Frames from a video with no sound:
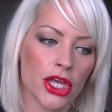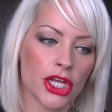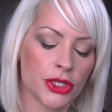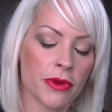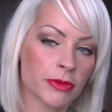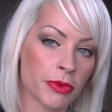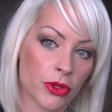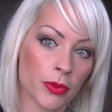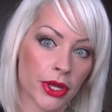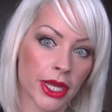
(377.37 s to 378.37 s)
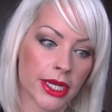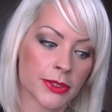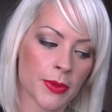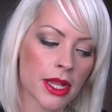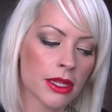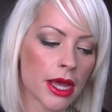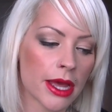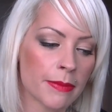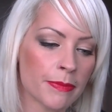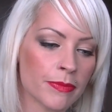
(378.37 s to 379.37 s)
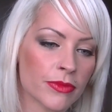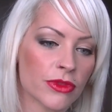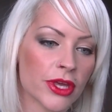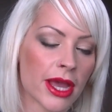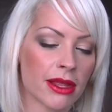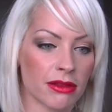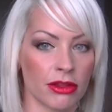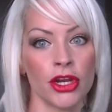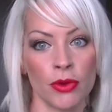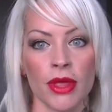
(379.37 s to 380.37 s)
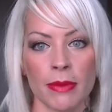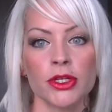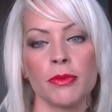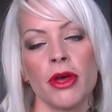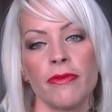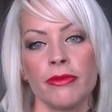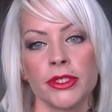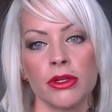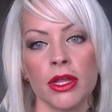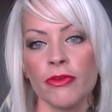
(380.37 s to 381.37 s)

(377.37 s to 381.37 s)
You do have to put the work in as well to get, you know, the absolute perfect result.